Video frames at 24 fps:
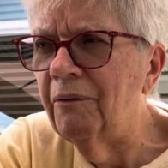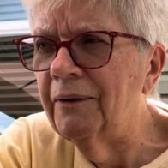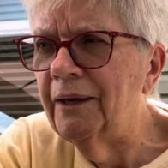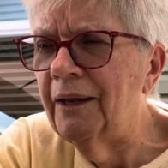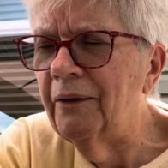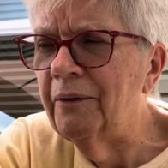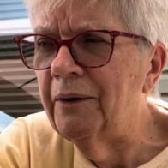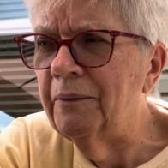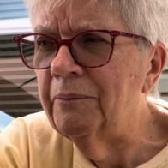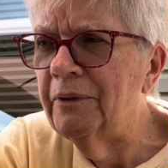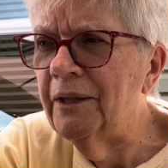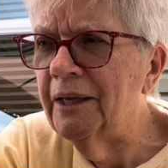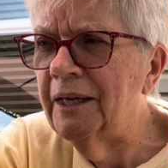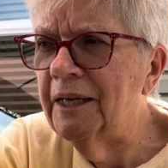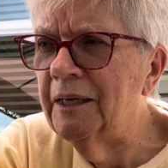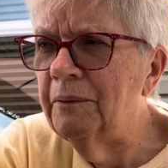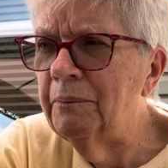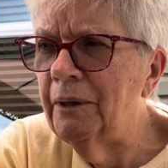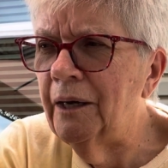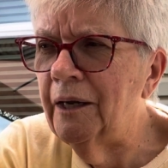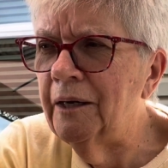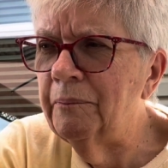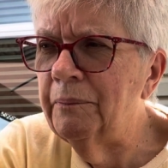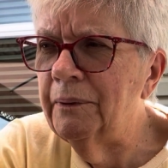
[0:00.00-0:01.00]
Now that I'm thinking
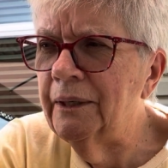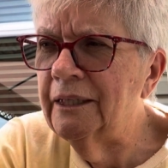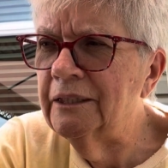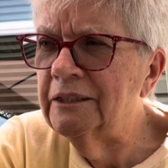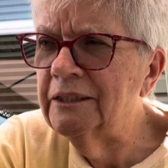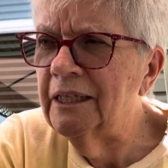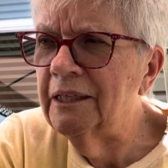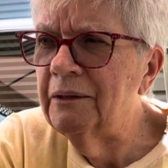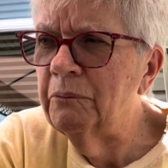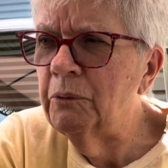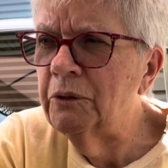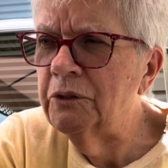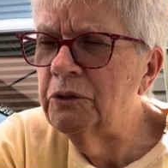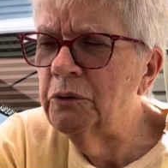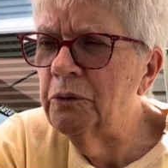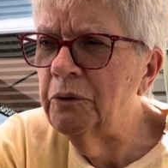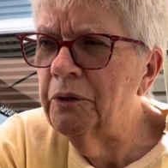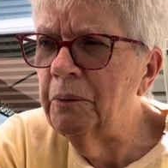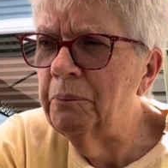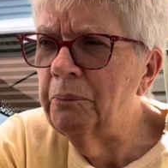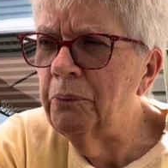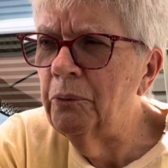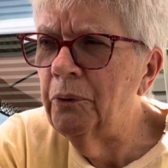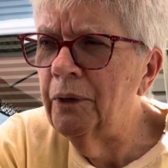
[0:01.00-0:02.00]
about it, because I went to
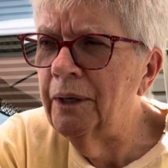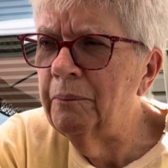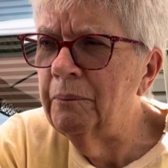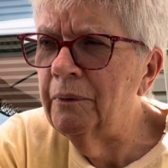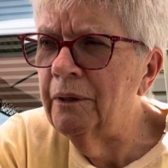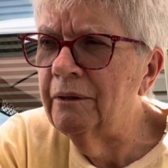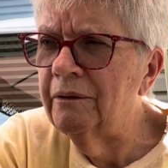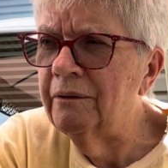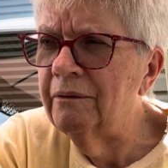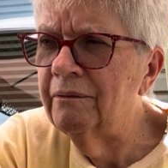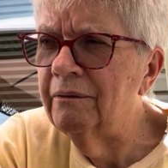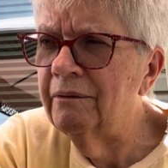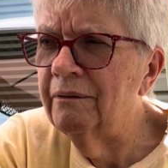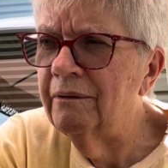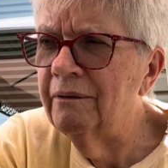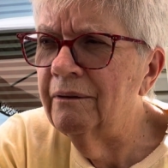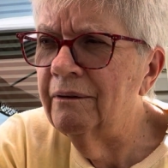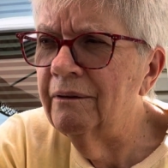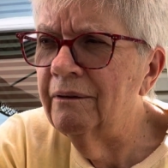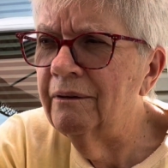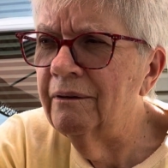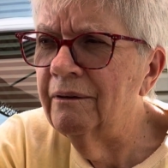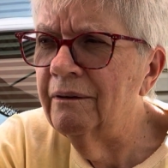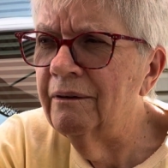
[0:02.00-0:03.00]
an appointment
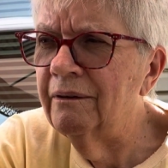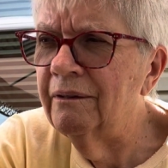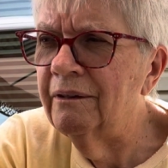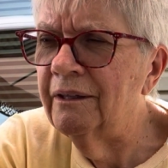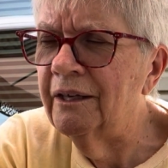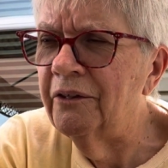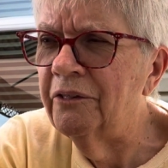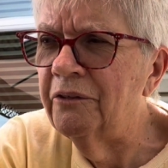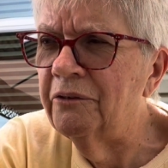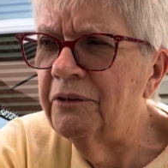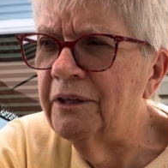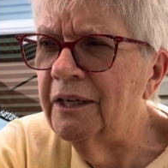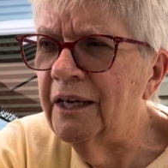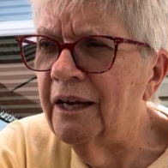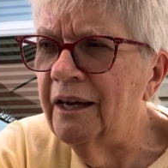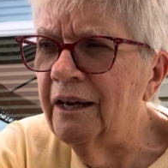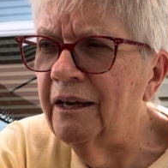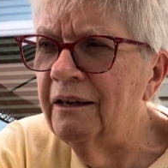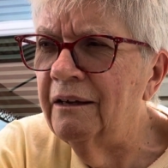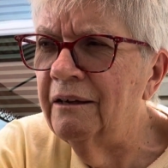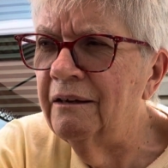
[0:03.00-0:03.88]
the other day.